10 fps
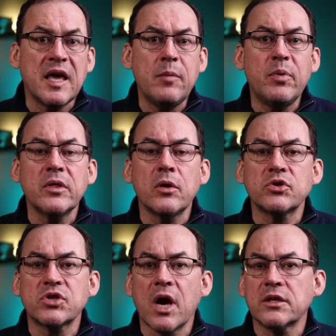keeping
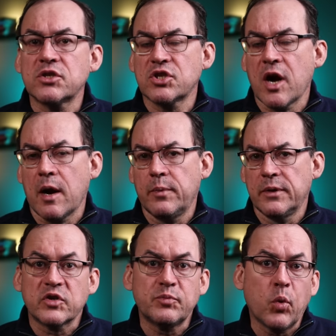those shots sharp.
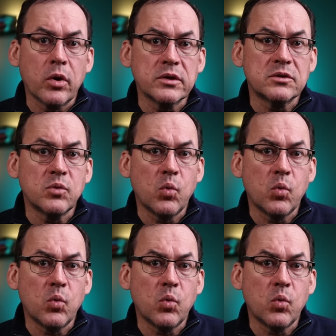For sports,